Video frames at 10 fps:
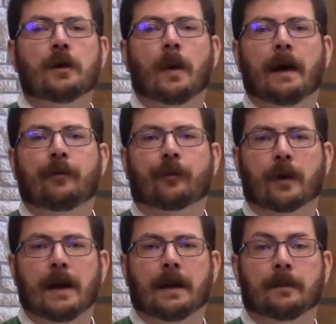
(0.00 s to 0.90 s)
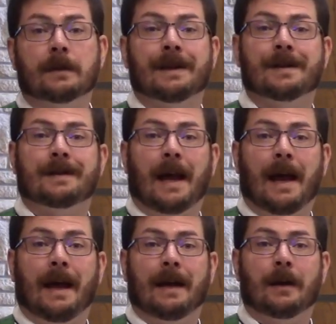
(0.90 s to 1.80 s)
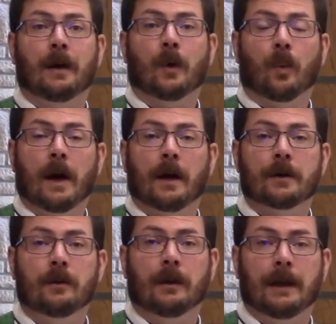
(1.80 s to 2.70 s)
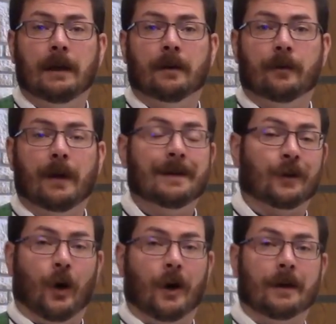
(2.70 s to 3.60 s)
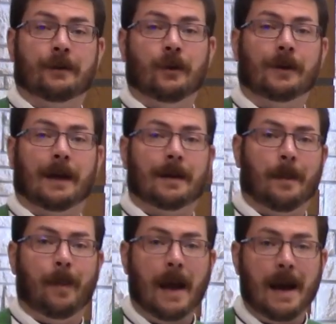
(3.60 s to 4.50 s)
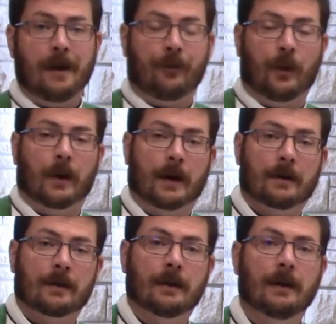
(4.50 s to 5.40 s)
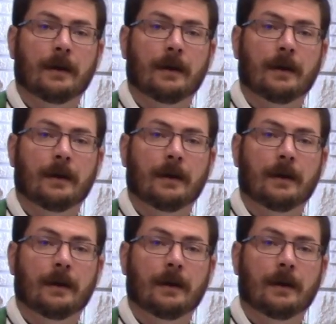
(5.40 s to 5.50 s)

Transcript: You have freedom to decide where you live as long as you can pay for it.